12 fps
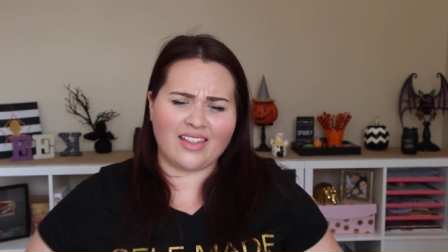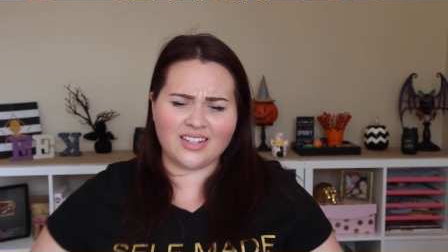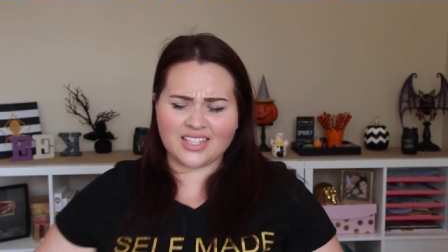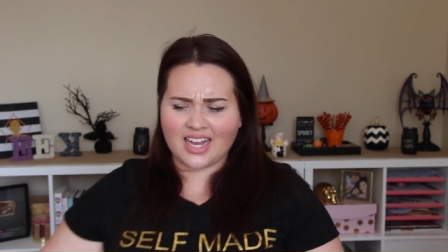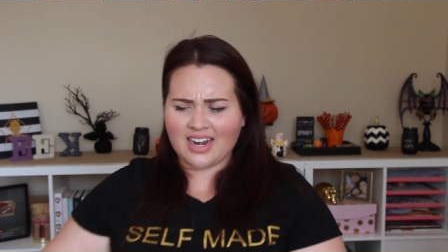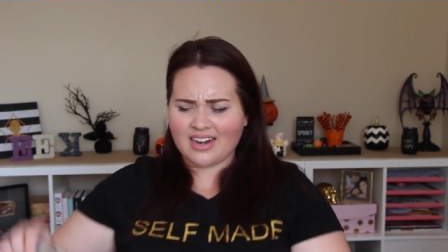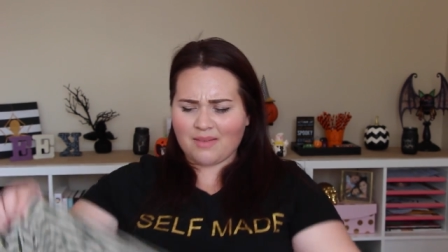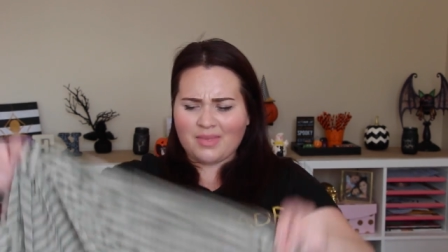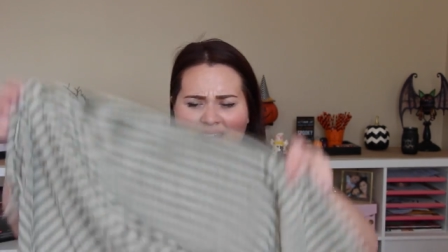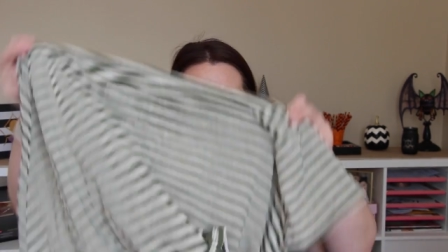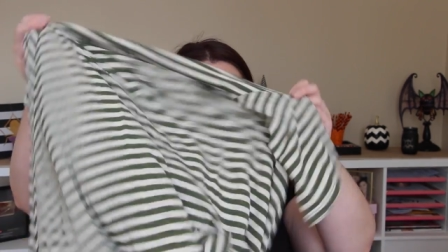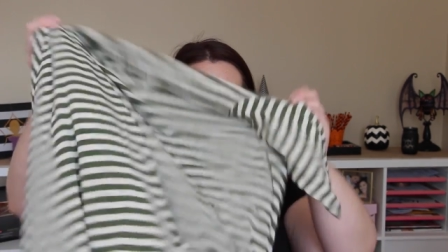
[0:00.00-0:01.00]
looked at it and I'm
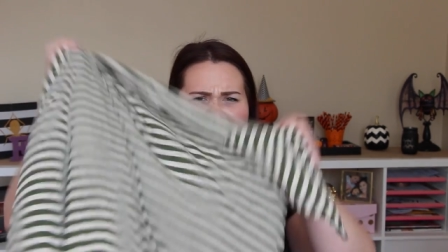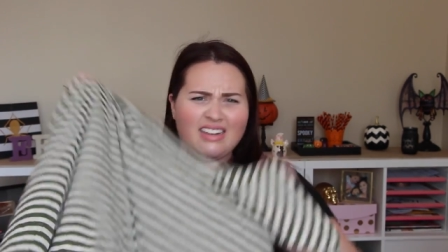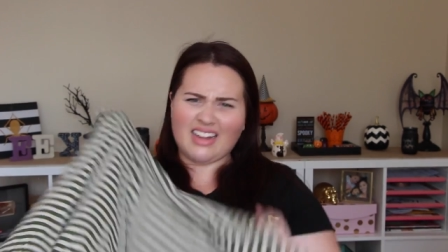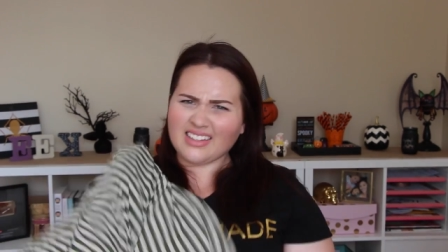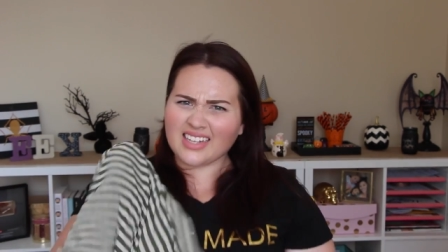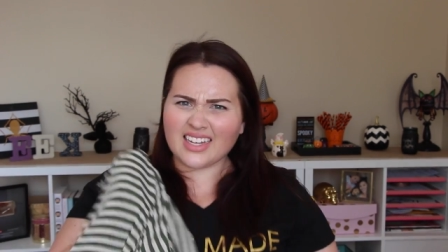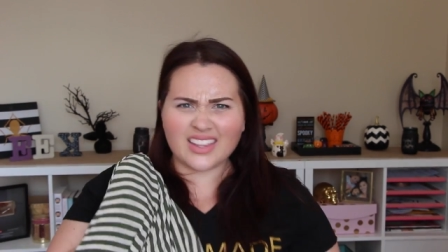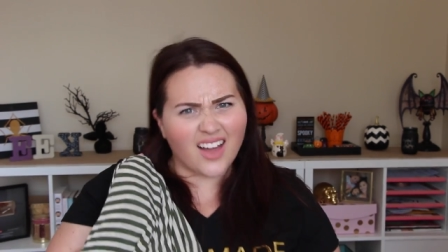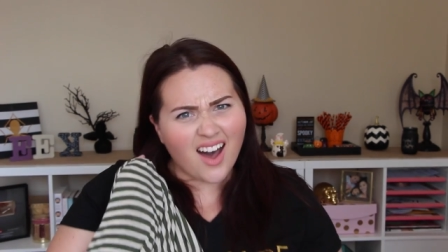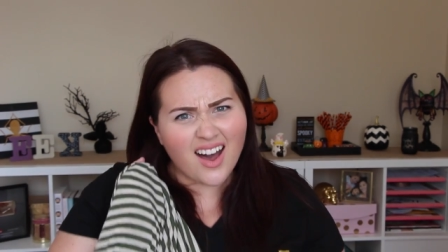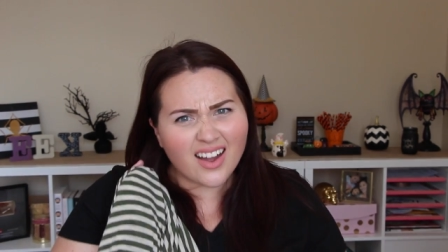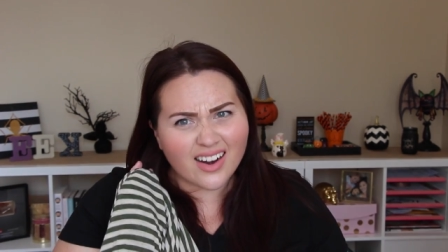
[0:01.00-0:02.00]
like, it is not that
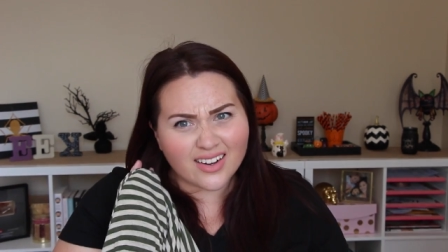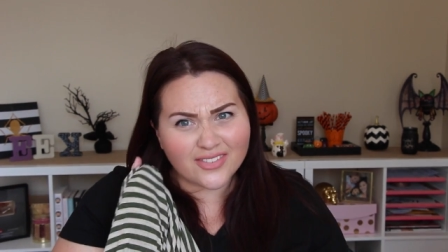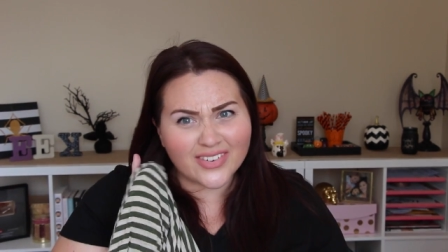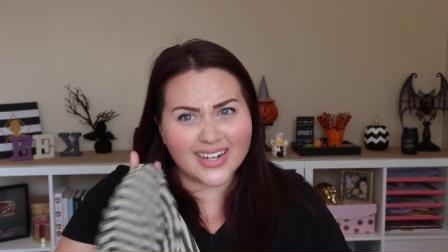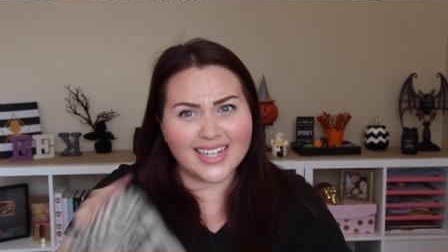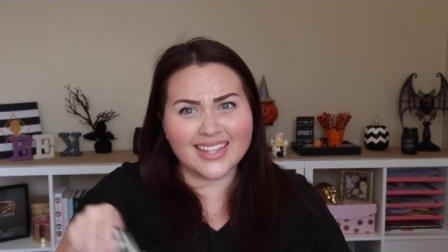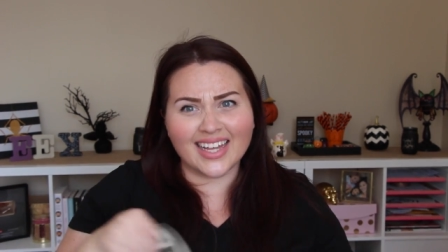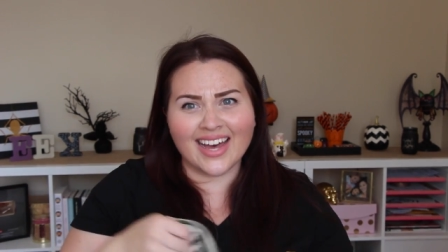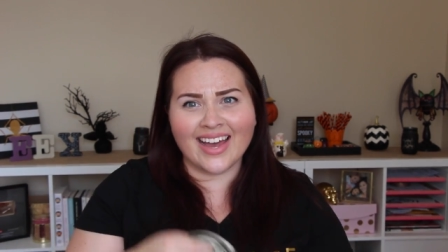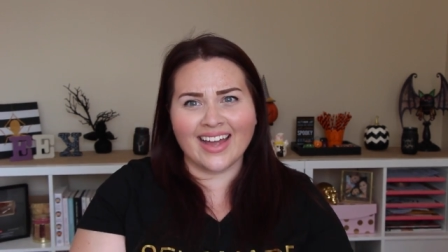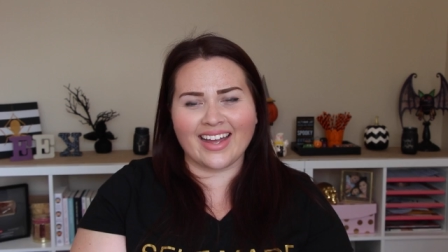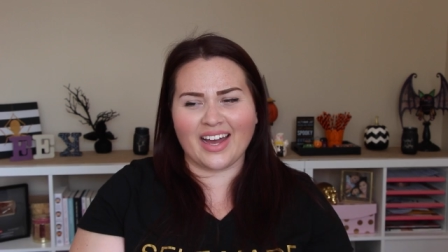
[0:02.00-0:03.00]
long,
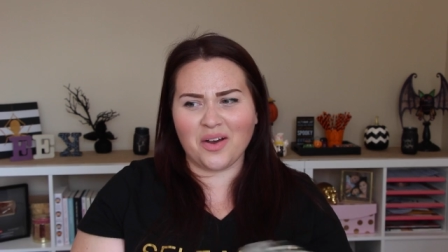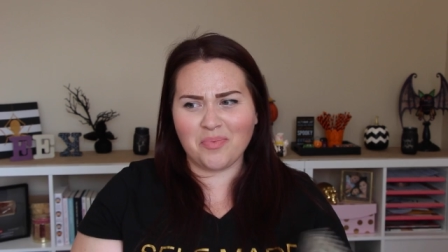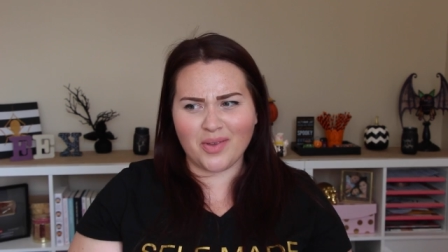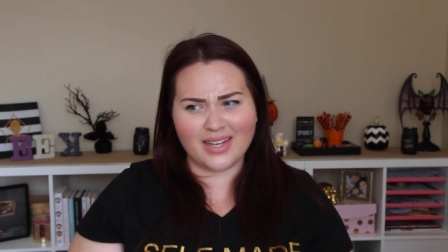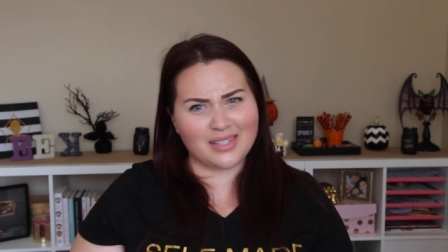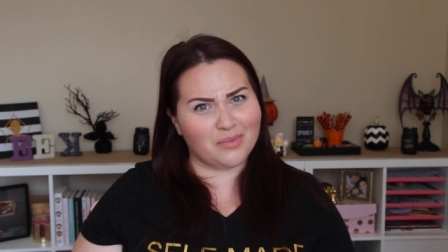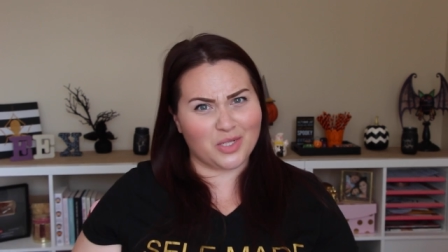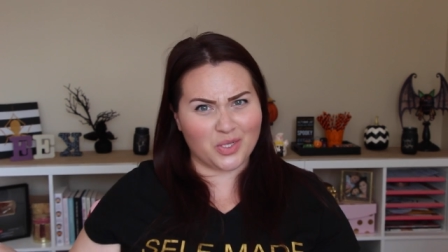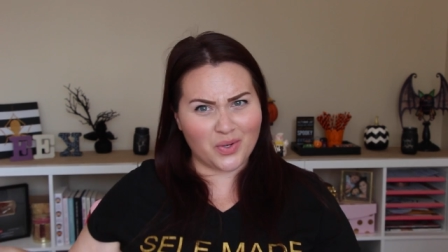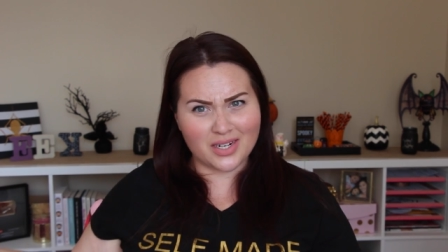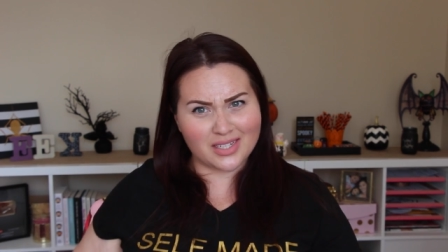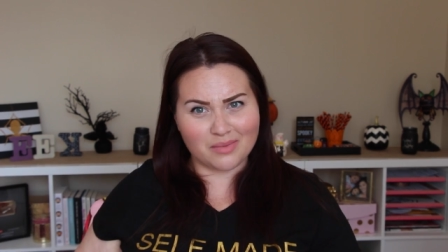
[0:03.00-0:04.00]
girlfriend. Like I hope you have some
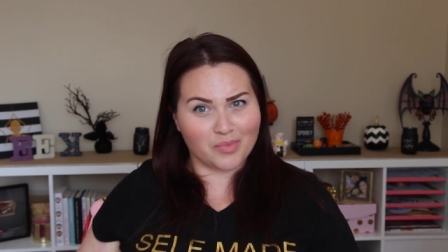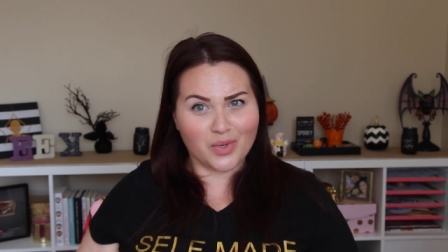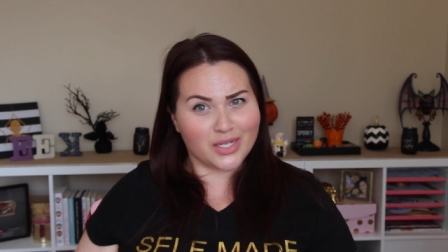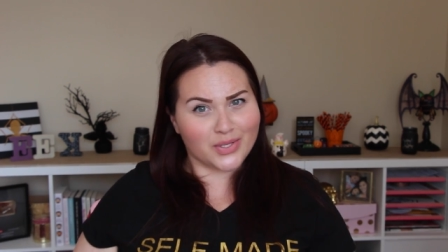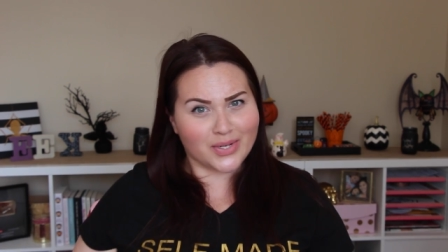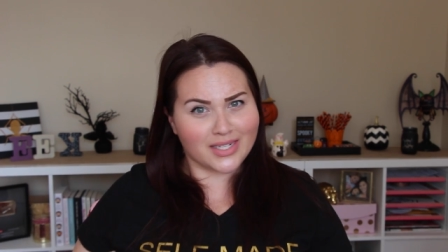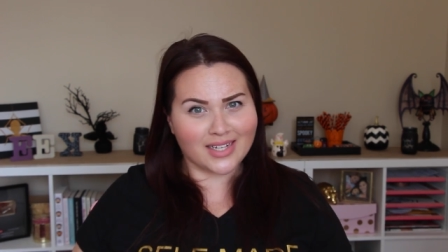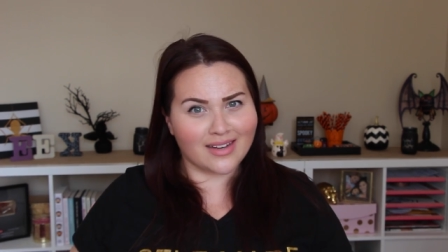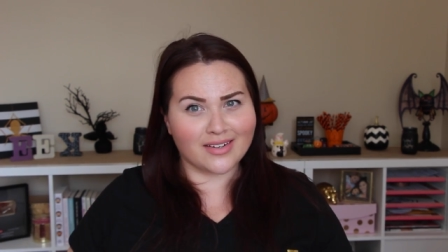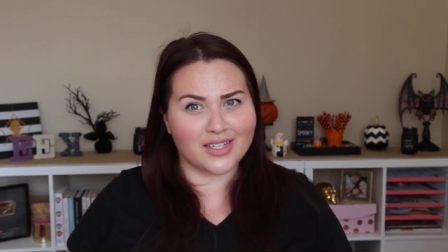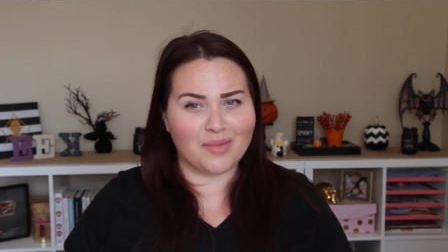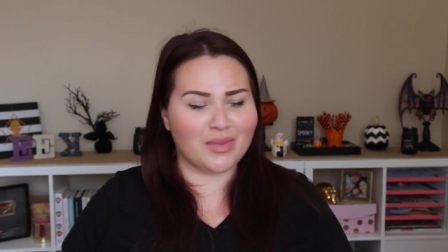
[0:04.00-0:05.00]
shorts, some boy shorts
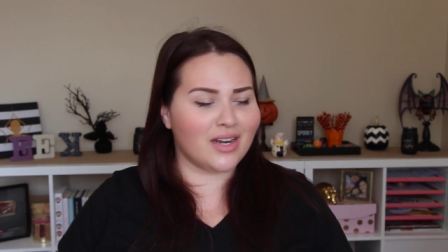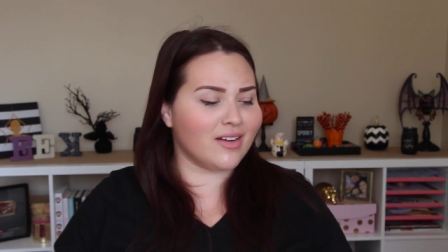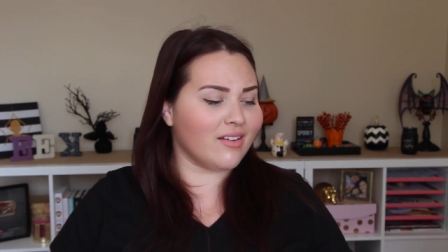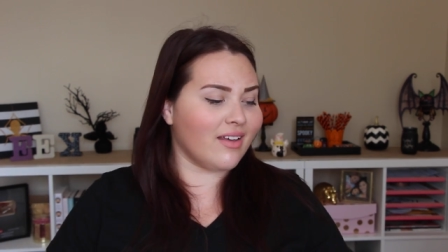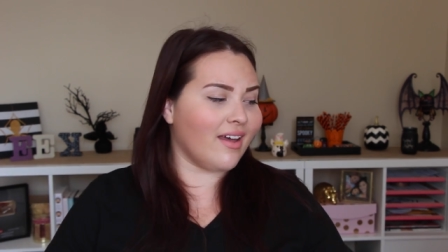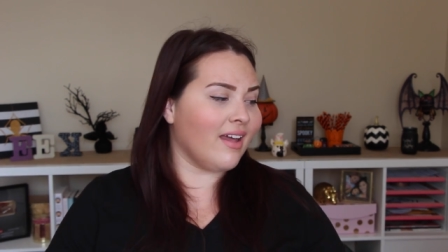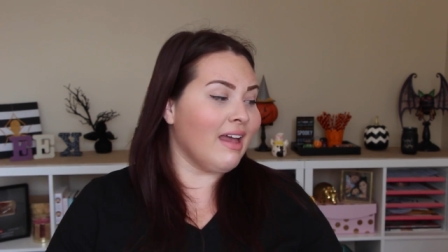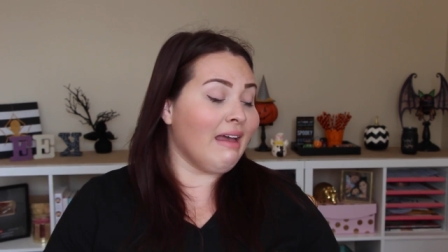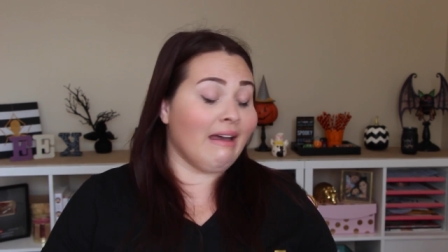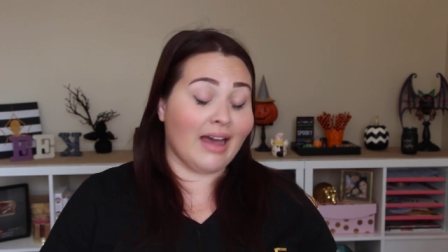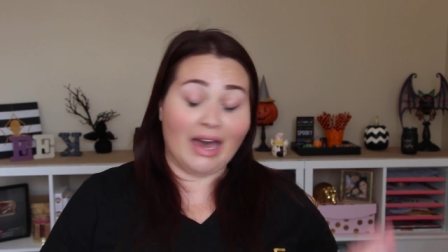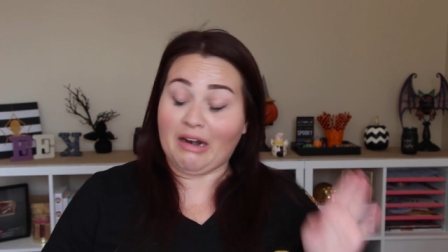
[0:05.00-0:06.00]
on or something under that.
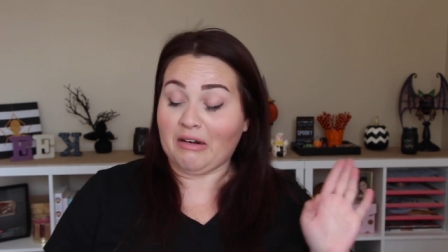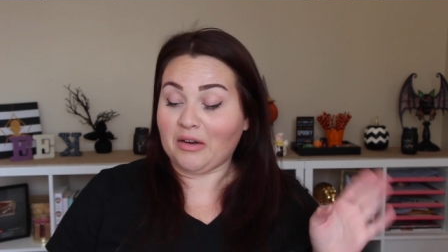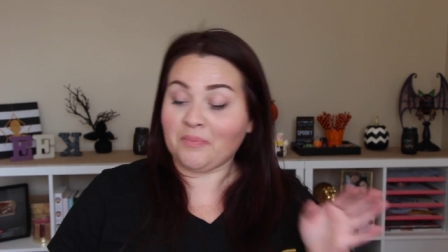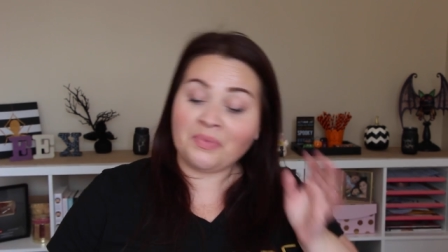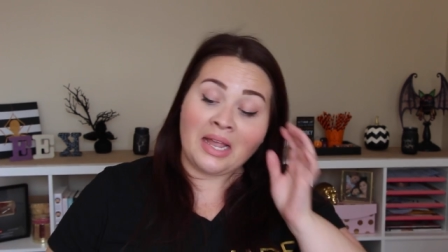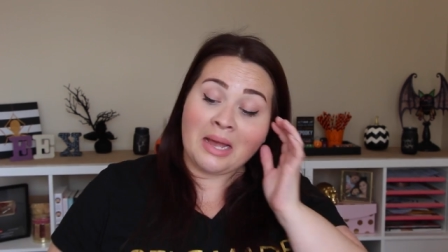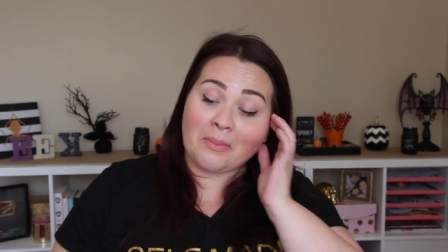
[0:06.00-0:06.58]
I don't know.